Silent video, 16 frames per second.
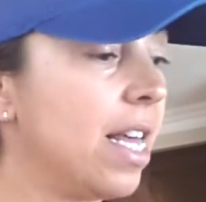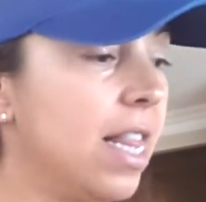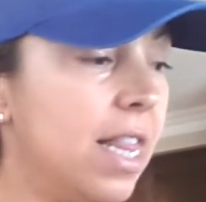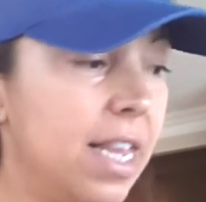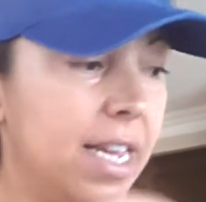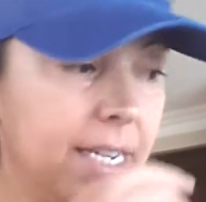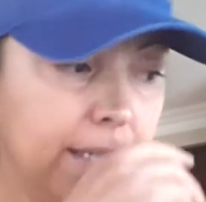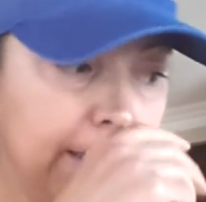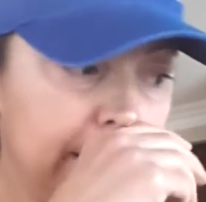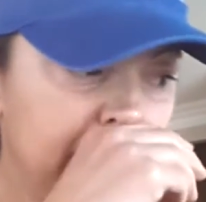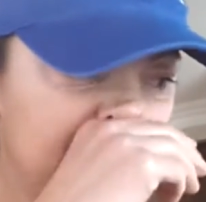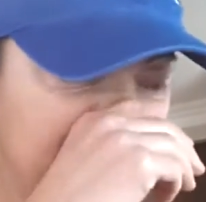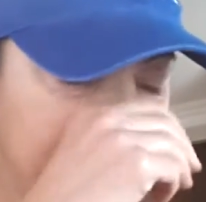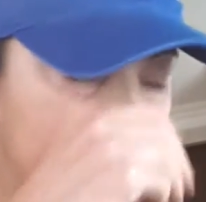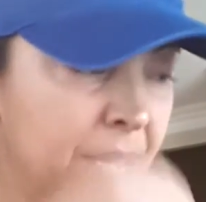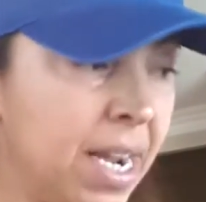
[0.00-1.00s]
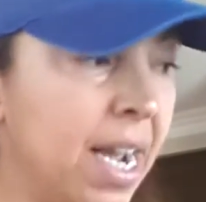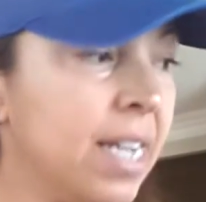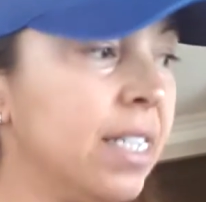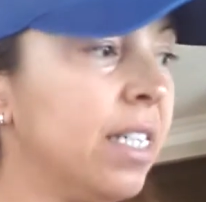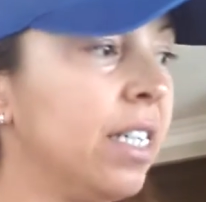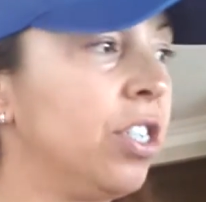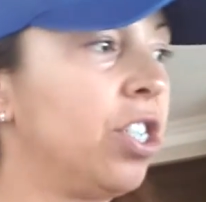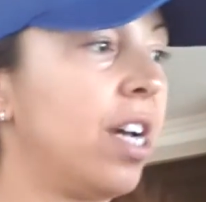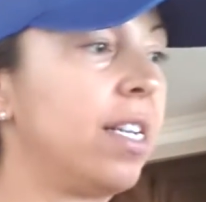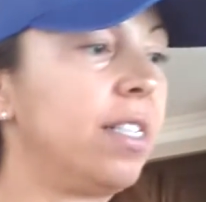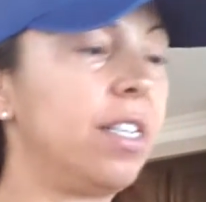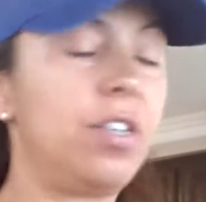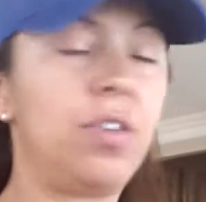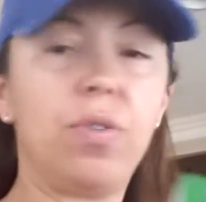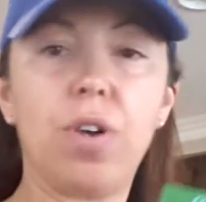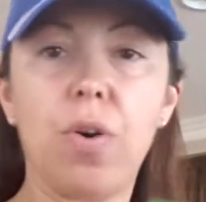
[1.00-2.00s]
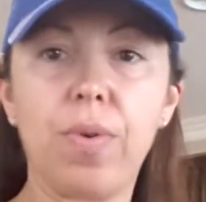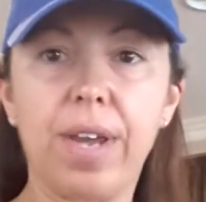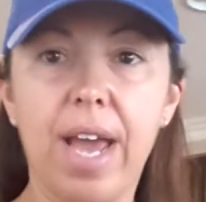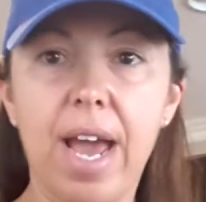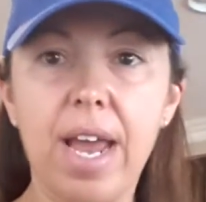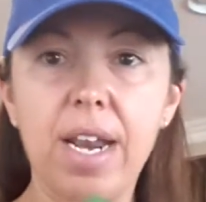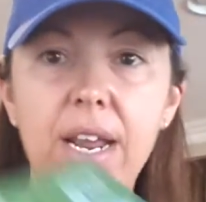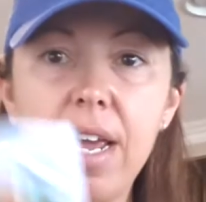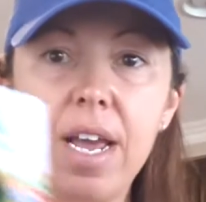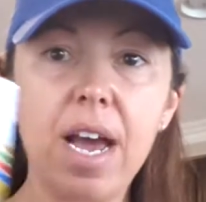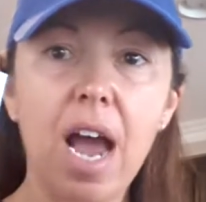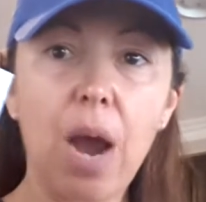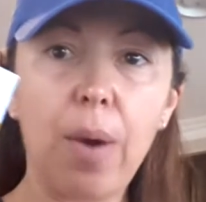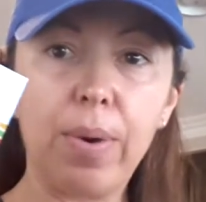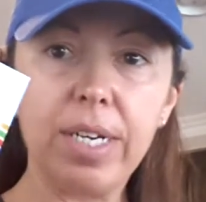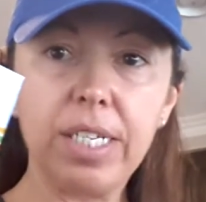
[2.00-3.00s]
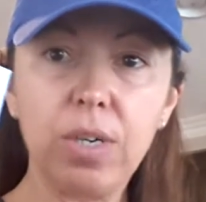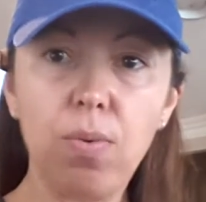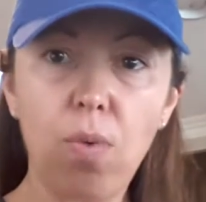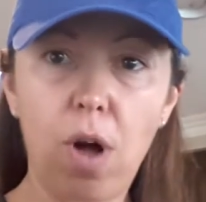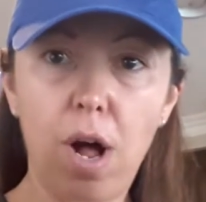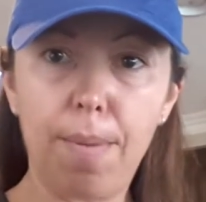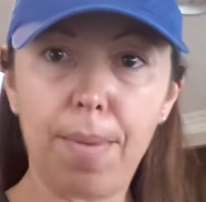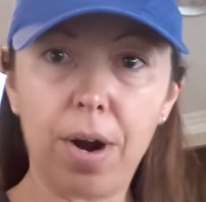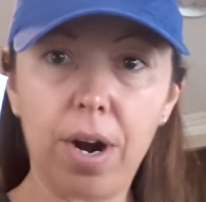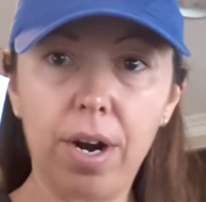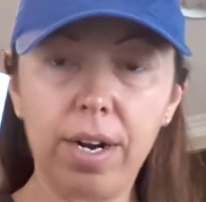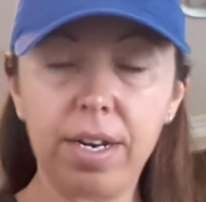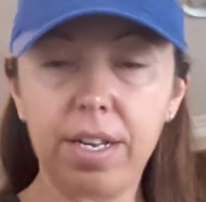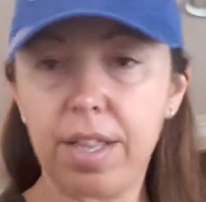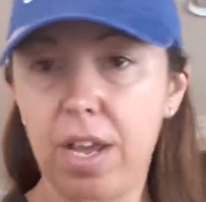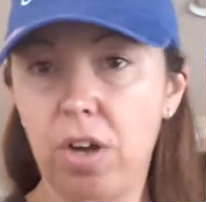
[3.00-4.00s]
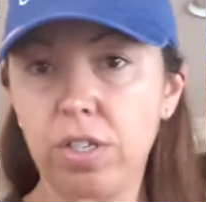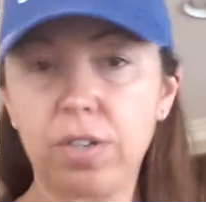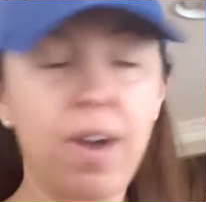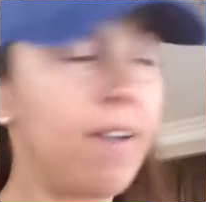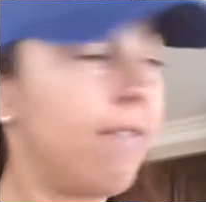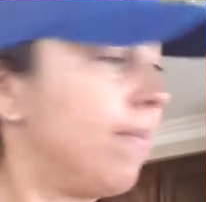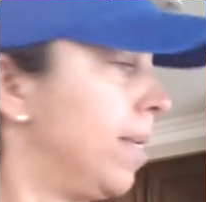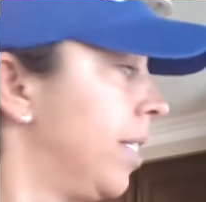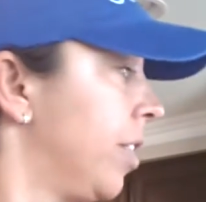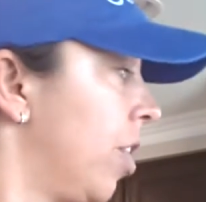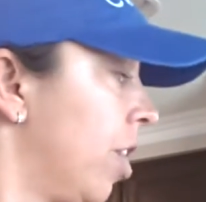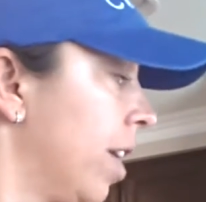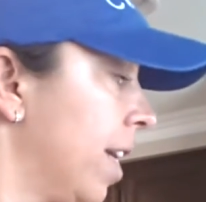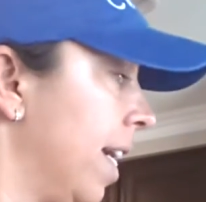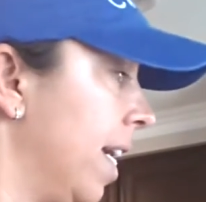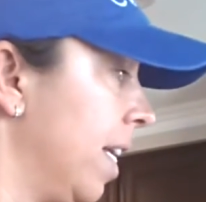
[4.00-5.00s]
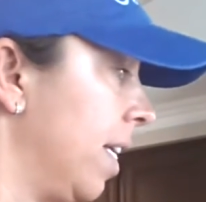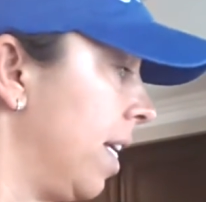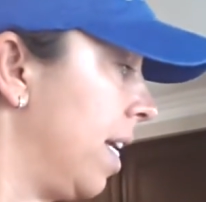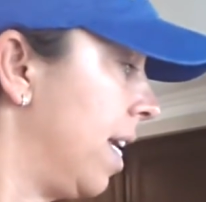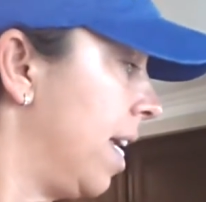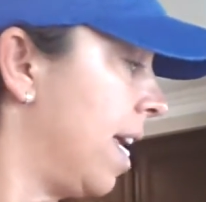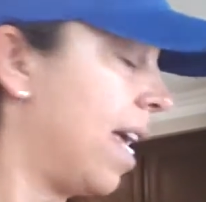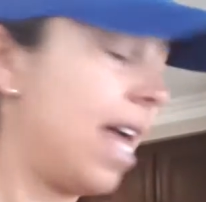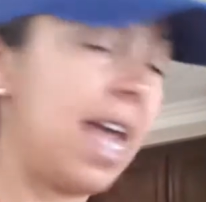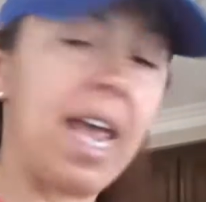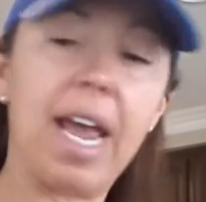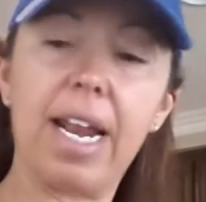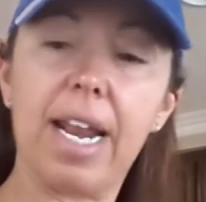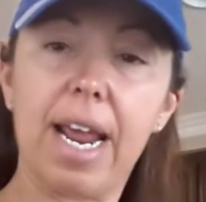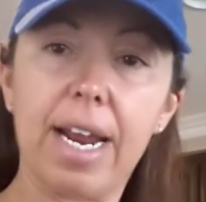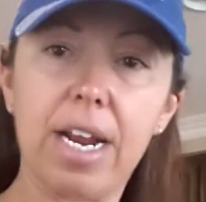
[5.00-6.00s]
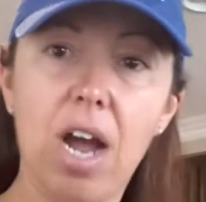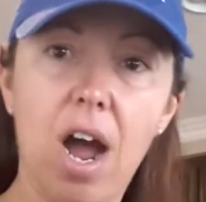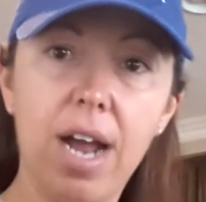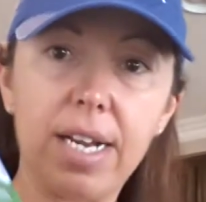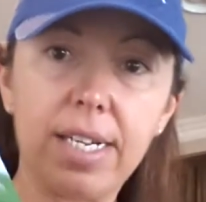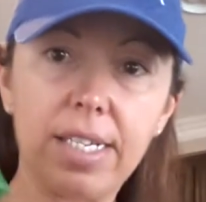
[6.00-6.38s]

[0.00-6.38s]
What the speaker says: This is something I suggest that you go get. I went to Walmart. They also have them at Target. And I got